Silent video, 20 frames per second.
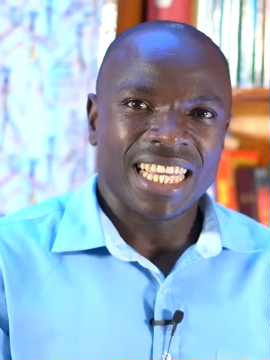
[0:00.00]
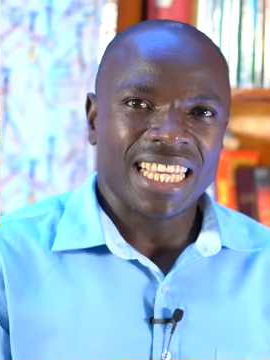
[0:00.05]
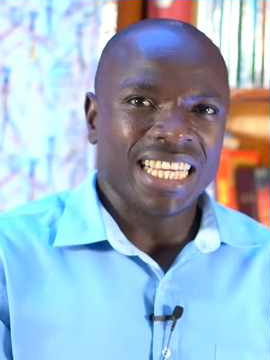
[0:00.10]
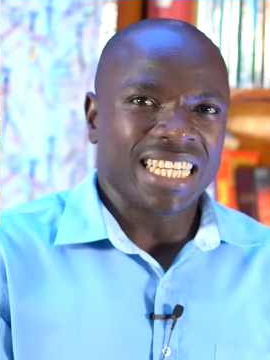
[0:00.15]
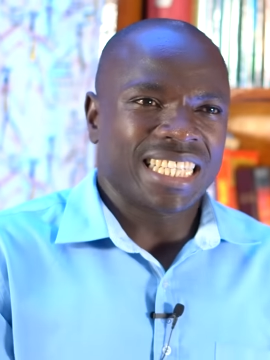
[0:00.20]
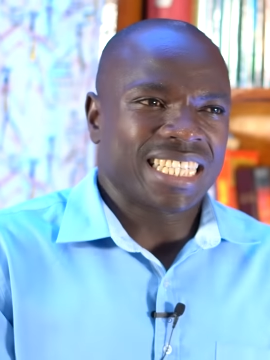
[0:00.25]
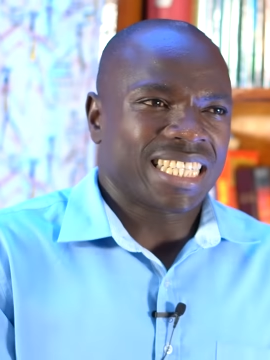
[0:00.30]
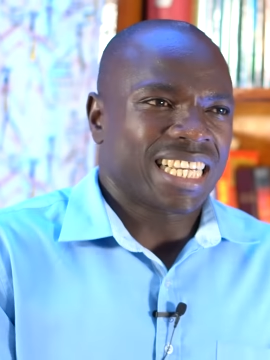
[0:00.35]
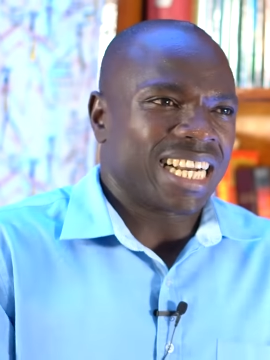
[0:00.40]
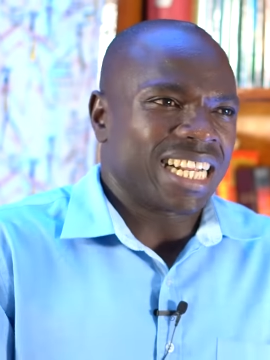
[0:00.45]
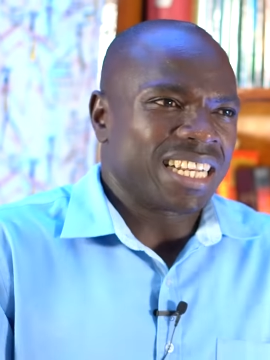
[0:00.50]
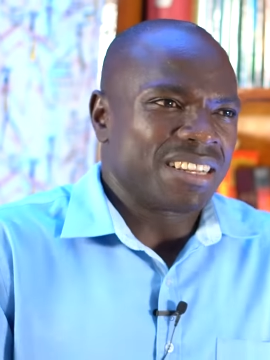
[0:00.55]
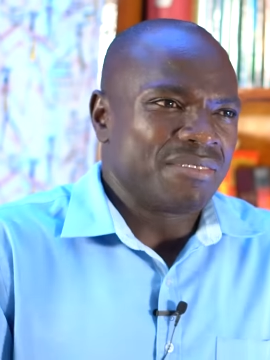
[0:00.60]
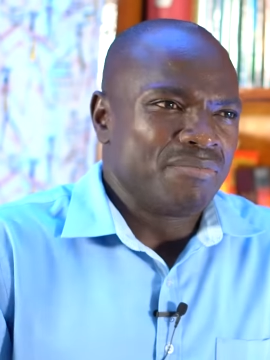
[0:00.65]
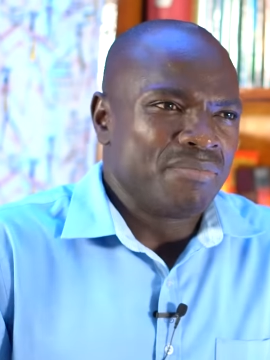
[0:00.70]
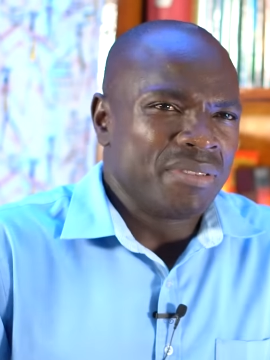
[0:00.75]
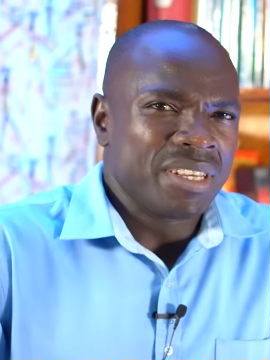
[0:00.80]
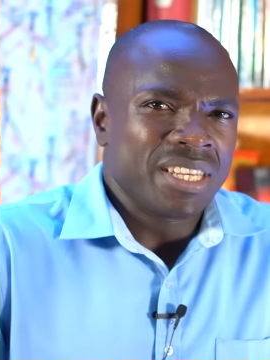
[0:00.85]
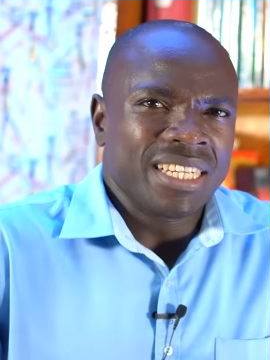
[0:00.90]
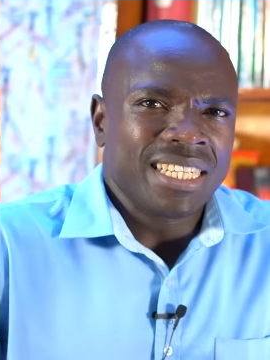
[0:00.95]
It
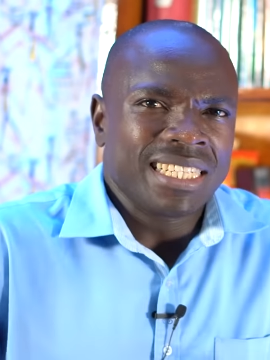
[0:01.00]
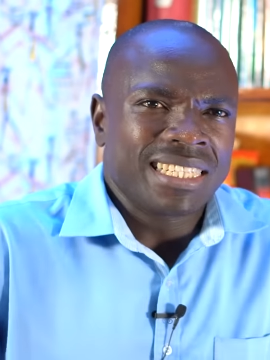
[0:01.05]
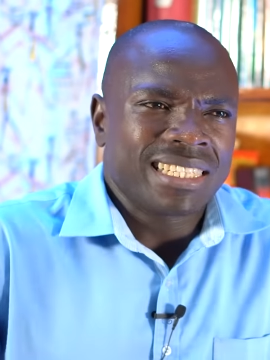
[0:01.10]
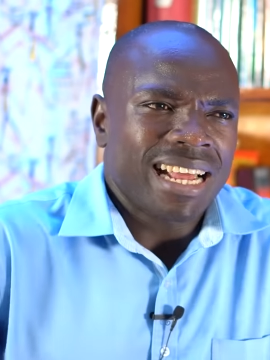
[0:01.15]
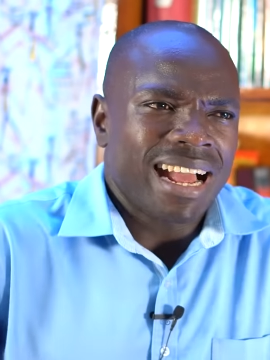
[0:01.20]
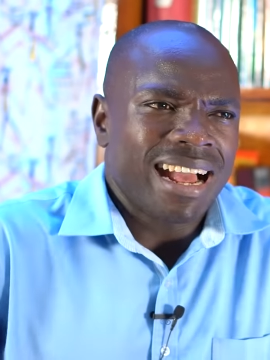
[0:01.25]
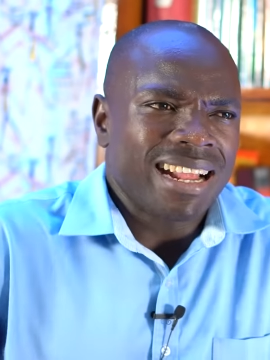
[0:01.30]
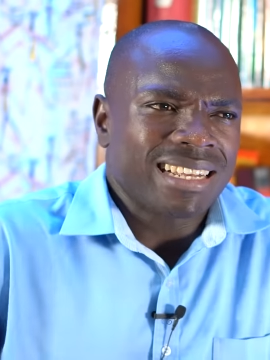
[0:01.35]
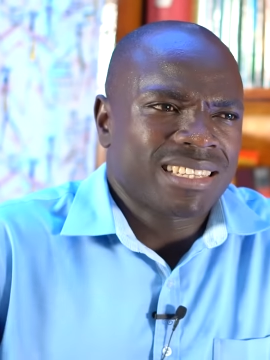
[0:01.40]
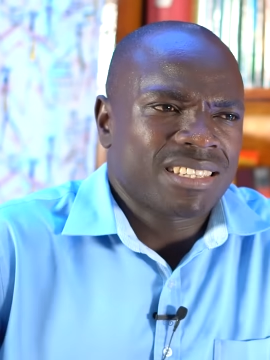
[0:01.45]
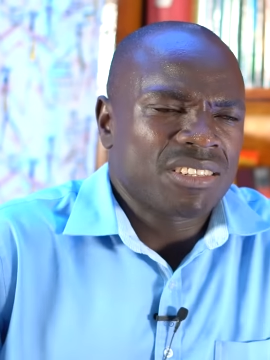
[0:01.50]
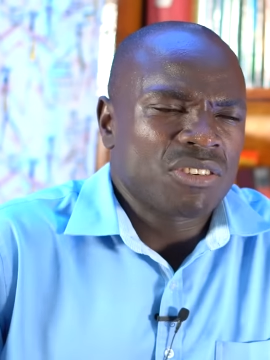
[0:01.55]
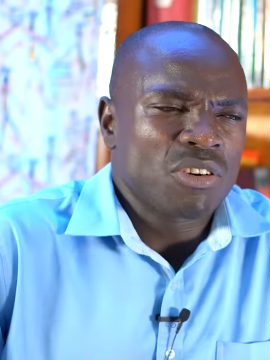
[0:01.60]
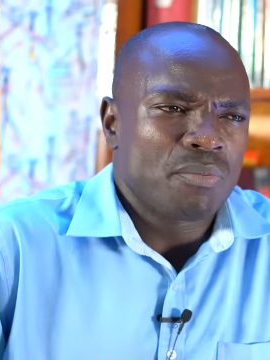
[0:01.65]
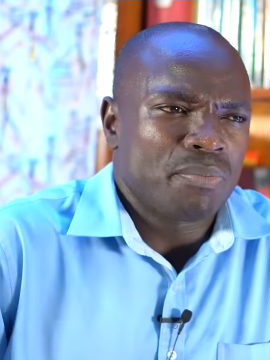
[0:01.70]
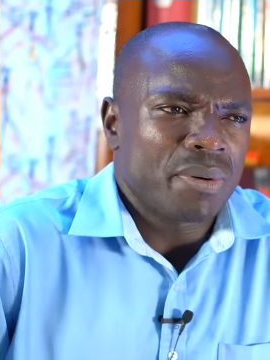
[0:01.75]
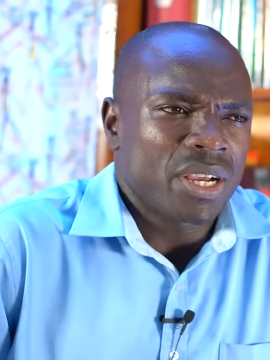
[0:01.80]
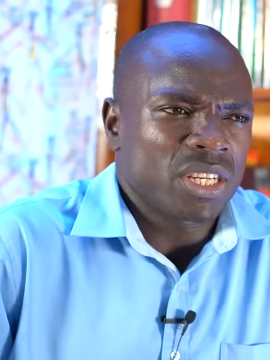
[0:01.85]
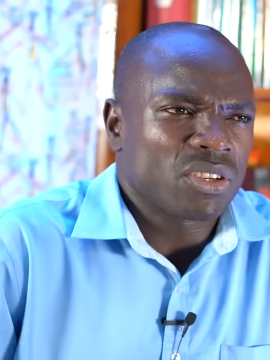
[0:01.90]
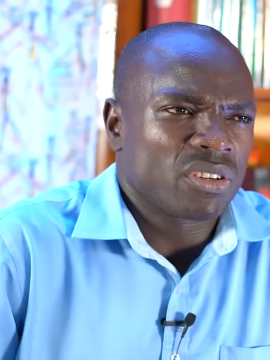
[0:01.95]
can be that
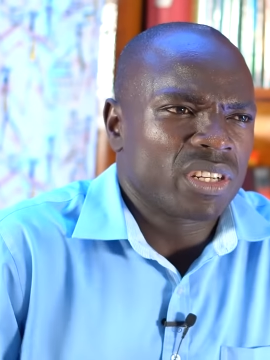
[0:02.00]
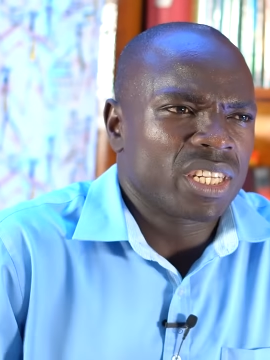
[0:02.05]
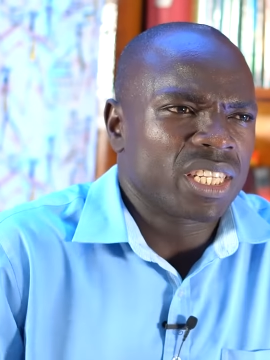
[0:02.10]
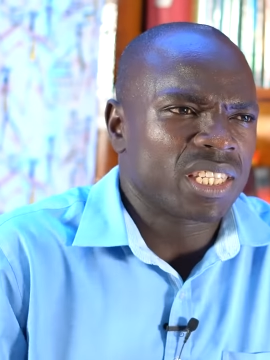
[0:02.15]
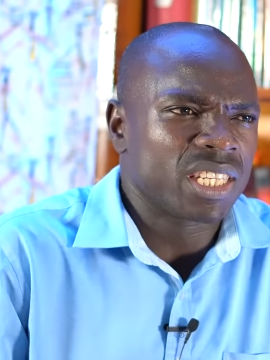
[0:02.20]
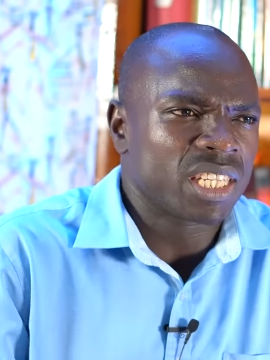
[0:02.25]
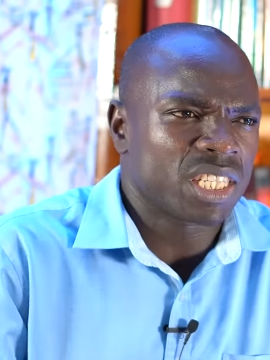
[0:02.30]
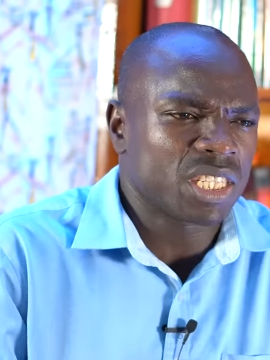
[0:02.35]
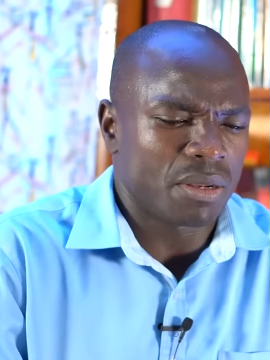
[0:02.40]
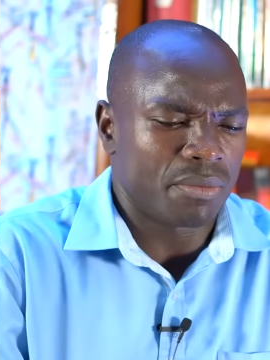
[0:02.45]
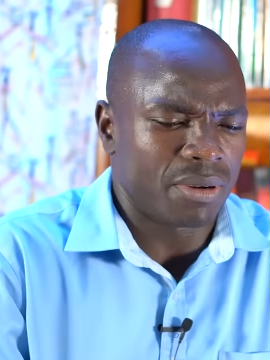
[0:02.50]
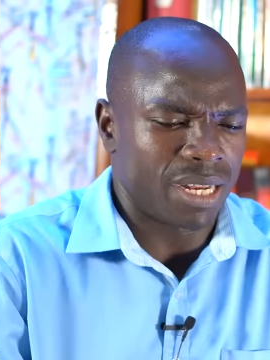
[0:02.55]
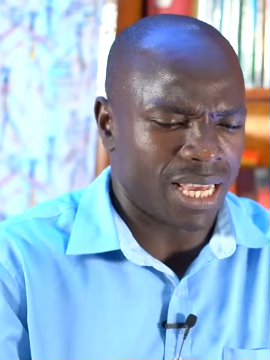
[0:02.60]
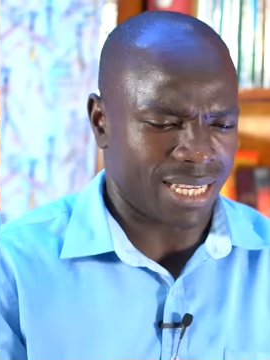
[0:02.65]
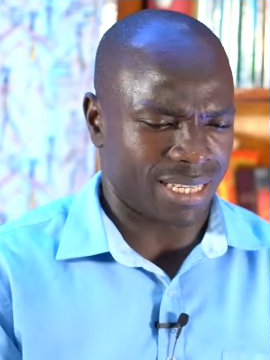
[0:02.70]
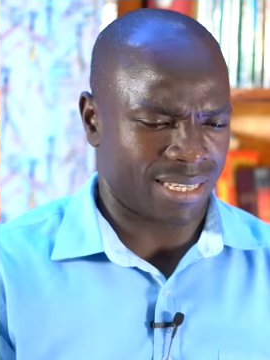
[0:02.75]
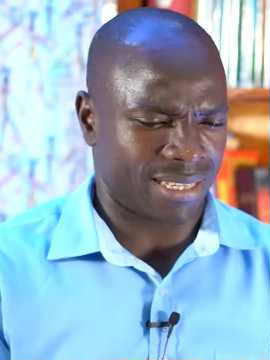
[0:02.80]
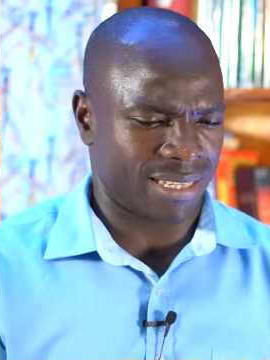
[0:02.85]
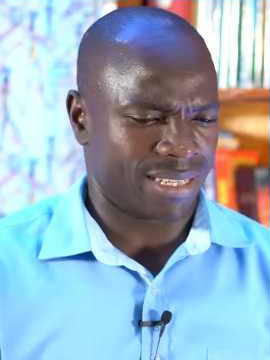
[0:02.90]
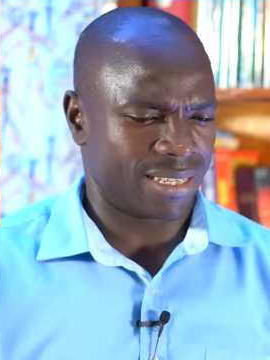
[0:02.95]
your passion is
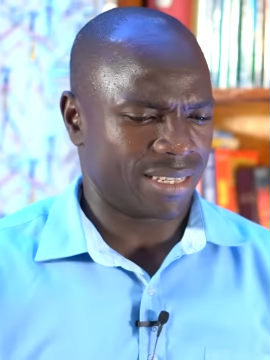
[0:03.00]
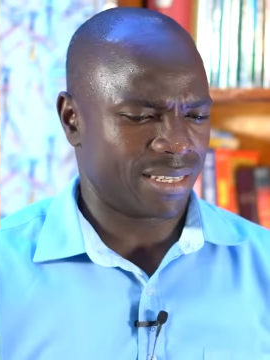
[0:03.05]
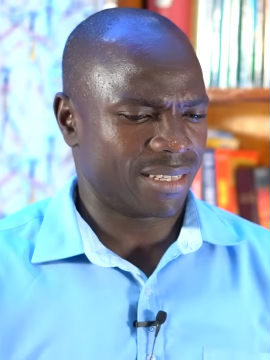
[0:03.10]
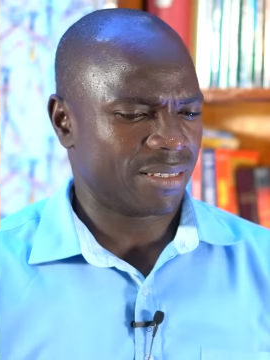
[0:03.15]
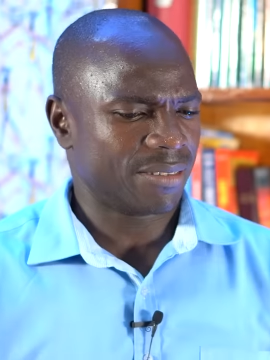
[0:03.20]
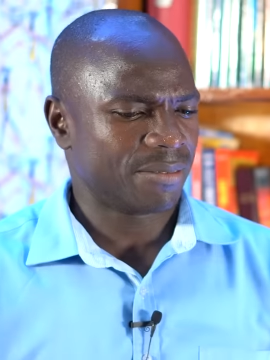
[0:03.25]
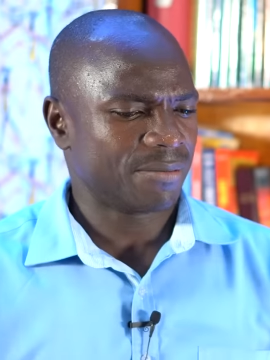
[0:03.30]
destabilized.